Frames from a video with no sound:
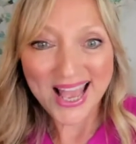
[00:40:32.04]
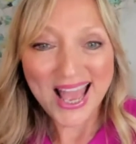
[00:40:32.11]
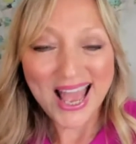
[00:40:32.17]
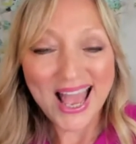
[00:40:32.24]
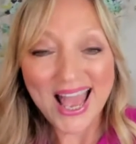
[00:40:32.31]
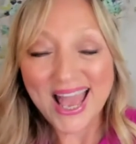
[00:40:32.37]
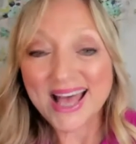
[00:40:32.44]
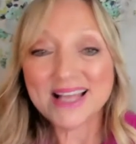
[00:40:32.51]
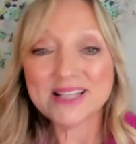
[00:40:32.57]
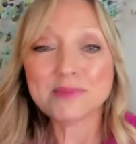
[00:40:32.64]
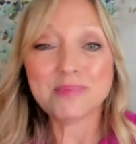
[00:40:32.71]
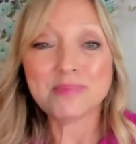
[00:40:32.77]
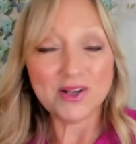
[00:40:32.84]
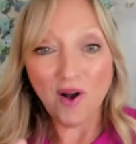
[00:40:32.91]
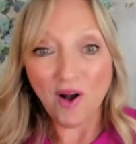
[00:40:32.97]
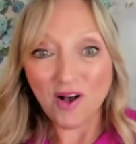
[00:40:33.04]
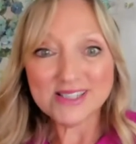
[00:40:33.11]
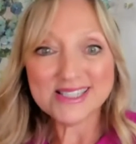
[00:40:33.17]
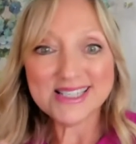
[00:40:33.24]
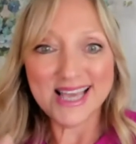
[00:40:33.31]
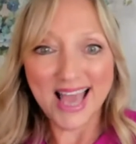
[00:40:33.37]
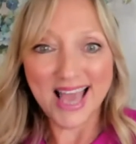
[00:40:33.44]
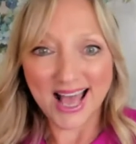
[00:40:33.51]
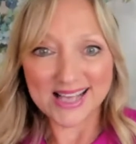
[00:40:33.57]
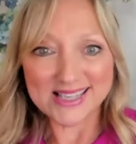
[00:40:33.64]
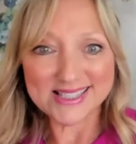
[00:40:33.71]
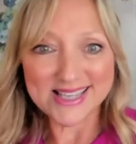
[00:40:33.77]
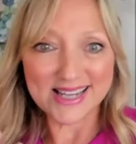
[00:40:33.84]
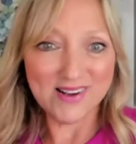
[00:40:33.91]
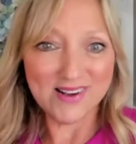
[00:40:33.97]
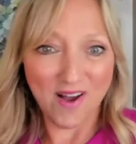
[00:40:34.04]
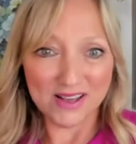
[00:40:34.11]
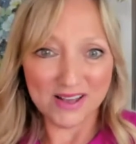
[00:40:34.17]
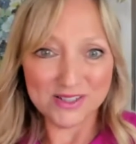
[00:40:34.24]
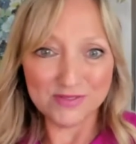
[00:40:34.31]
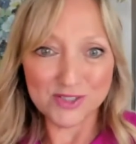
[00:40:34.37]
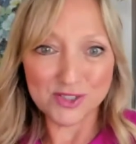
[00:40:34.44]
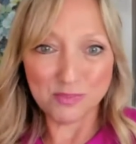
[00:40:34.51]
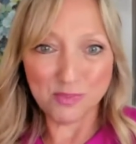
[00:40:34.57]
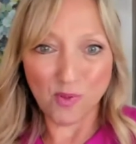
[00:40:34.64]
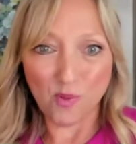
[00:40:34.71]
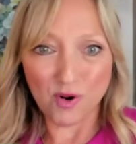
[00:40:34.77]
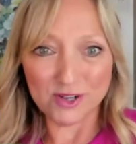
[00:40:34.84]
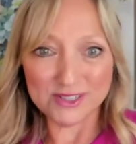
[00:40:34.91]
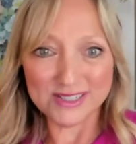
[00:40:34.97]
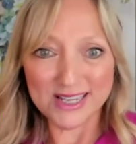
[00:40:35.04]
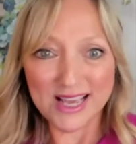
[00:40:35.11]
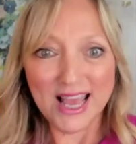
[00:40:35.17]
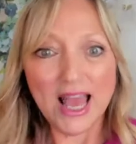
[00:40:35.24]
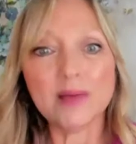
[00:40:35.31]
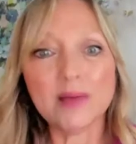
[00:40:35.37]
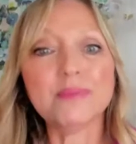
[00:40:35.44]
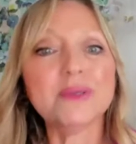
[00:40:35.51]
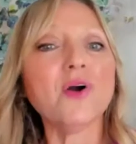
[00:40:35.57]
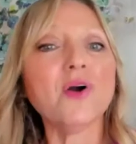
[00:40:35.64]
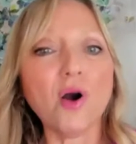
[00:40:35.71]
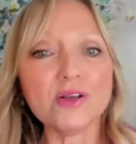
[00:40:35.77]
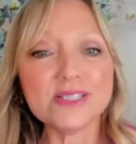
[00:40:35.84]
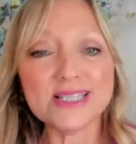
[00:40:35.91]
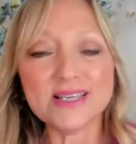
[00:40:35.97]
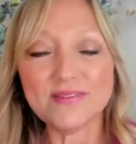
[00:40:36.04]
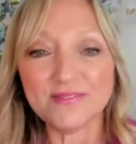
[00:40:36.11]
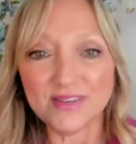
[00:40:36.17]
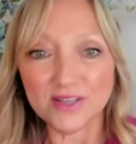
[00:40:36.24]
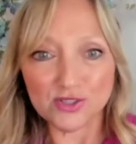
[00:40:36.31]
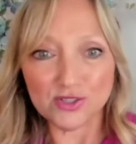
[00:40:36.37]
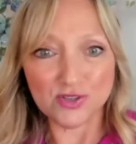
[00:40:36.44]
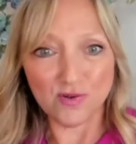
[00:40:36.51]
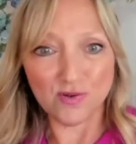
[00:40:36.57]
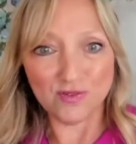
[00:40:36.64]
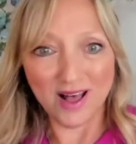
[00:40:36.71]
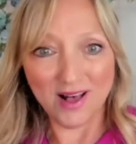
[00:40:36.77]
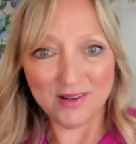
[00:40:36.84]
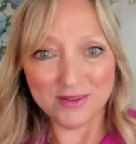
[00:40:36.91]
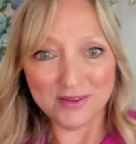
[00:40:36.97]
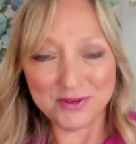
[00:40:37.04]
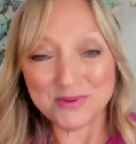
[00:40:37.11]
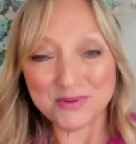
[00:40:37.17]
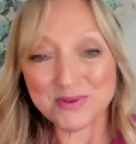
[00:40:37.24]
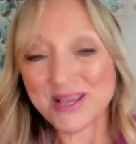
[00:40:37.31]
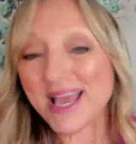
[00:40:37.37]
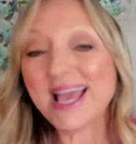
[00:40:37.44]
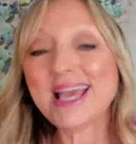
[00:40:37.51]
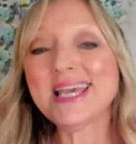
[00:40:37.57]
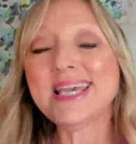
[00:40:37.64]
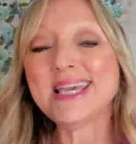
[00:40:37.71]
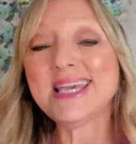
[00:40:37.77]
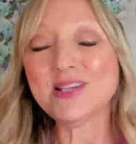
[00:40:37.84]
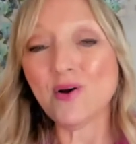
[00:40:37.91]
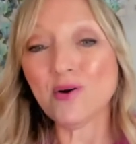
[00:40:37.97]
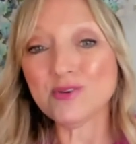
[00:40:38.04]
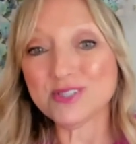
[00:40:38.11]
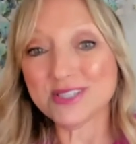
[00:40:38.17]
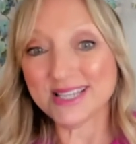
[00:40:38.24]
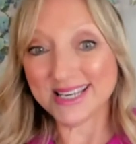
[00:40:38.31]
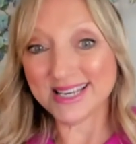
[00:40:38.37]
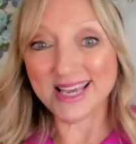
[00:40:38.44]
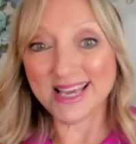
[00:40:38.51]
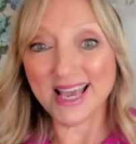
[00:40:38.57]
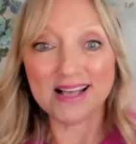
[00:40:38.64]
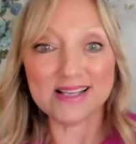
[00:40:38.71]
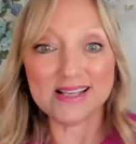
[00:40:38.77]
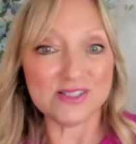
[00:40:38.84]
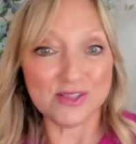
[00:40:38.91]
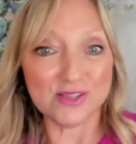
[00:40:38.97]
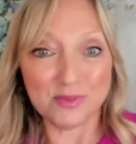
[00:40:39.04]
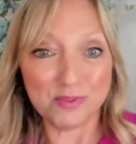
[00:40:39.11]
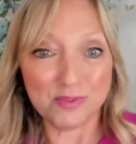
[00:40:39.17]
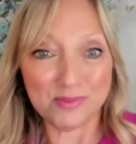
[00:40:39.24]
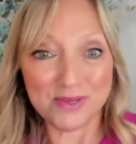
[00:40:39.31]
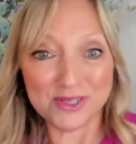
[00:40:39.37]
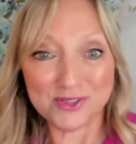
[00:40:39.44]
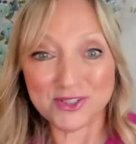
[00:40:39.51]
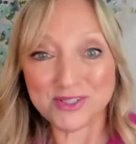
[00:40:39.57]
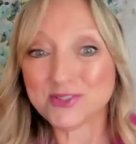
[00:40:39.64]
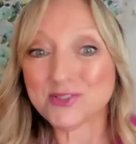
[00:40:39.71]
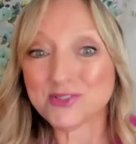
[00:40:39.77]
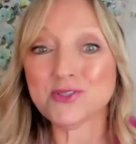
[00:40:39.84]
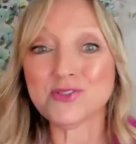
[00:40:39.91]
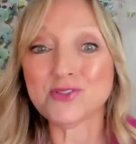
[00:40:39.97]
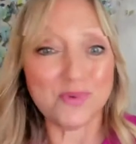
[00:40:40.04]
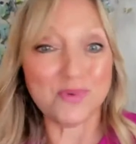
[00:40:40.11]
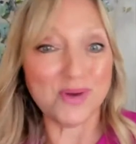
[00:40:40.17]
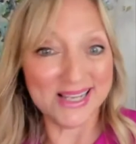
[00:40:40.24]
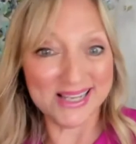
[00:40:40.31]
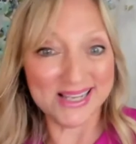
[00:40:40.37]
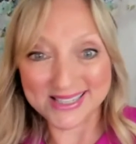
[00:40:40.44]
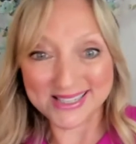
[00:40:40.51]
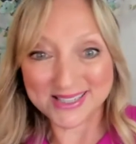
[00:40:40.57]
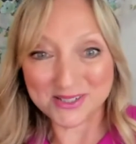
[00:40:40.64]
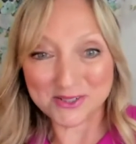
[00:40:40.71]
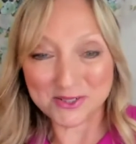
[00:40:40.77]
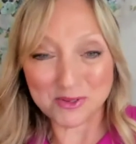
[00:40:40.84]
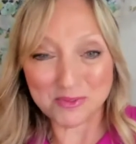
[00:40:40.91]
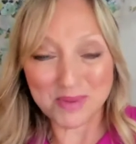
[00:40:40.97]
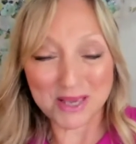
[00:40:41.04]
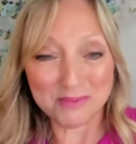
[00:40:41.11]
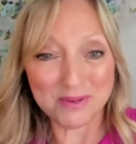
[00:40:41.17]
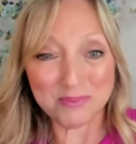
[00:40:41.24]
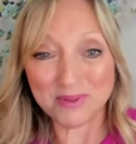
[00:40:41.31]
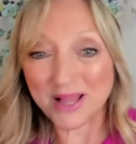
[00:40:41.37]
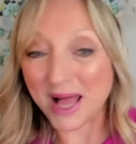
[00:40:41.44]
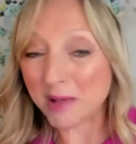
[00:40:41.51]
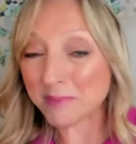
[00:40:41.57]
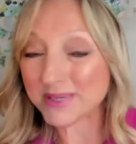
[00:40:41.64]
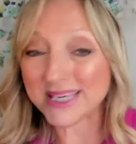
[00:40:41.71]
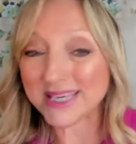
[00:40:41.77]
And because he has that kind of support, and because he feels so valued, he knows that he has the permission to do what he needs to do to make people happy.